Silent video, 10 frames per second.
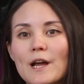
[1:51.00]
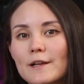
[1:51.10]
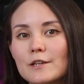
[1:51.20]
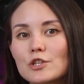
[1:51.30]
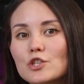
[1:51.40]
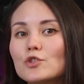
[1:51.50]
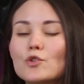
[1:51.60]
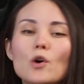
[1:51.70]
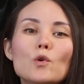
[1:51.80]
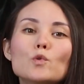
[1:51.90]
challenge,
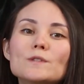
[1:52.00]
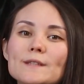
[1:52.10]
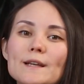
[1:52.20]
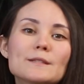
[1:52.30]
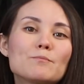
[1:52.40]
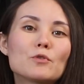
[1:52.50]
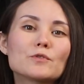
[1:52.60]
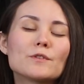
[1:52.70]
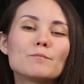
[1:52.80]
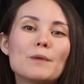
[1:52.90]
no
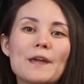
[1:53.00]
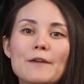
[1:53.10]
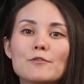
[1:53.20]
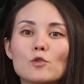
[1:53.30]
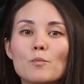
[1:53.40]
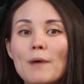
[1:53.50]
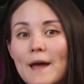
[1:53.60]
6-person behavioral